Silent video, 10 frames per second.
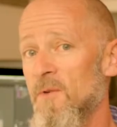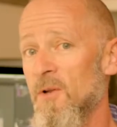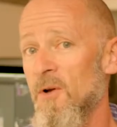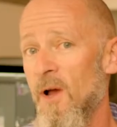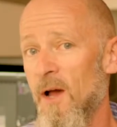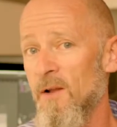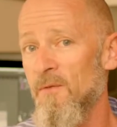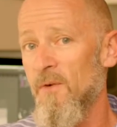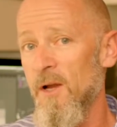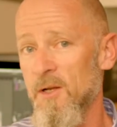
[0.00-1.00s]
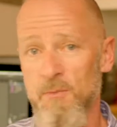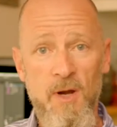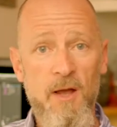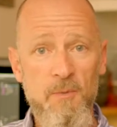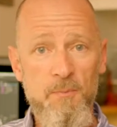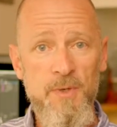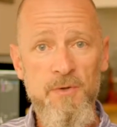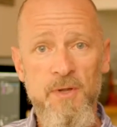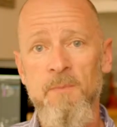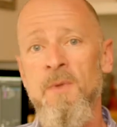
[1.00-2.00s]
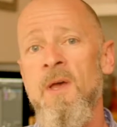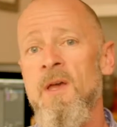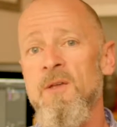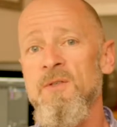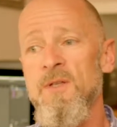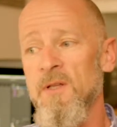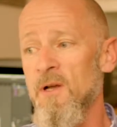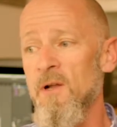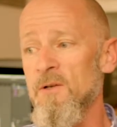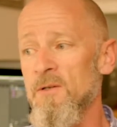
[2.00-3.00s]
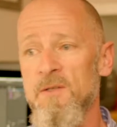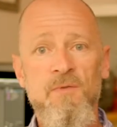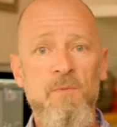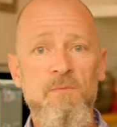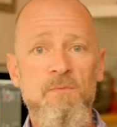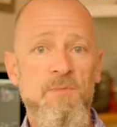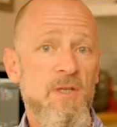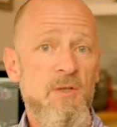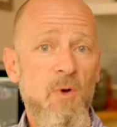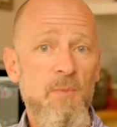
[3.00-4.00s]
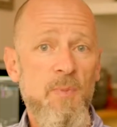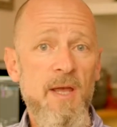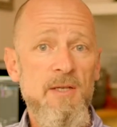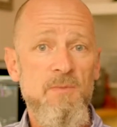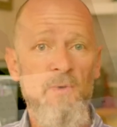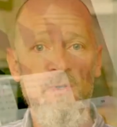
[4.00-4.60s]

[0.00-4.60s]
to know how to find them or how to build them using the colors from just one page in